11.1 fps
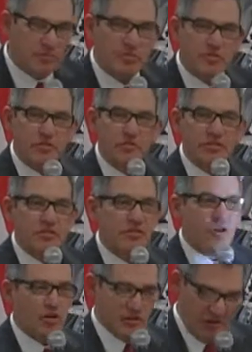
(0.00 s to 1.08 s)
Mr. and Mrs.
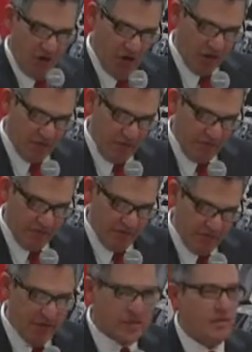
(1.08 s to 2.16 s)
Carlton
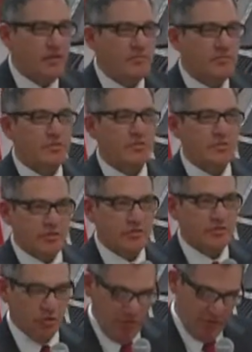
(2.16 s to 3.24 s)
Hargrave, Mr. and Mrs.
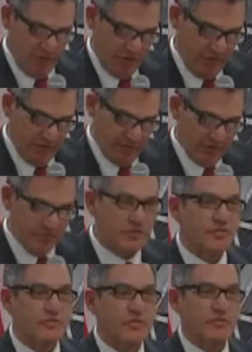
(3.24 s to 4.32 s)
Joe Moreno,
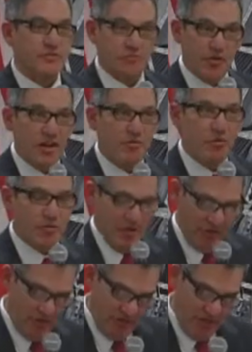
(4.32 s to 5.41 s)
Mr. and Mrs. Frank
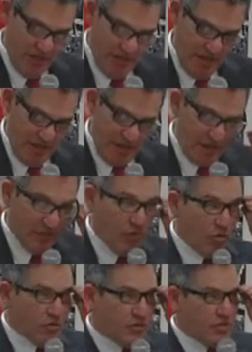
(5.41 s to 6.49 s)
Moreno, and of
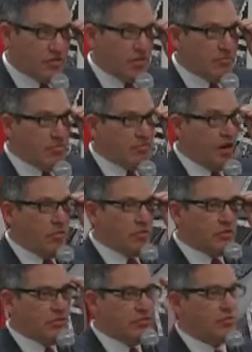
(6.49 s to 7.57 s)
course our Chamber of
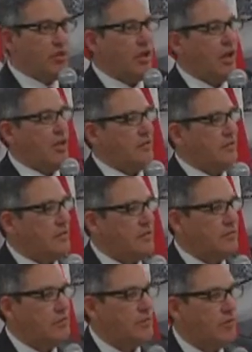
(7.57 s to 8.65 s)
Commerce, who do a lot
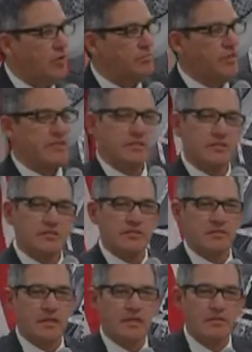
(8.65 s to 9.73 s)
to promote business
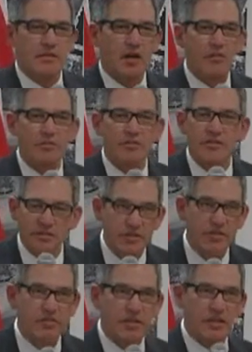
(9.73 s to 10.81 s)
and commerce in the
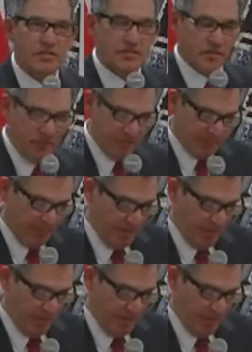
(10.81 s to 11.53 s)
city of Calexico.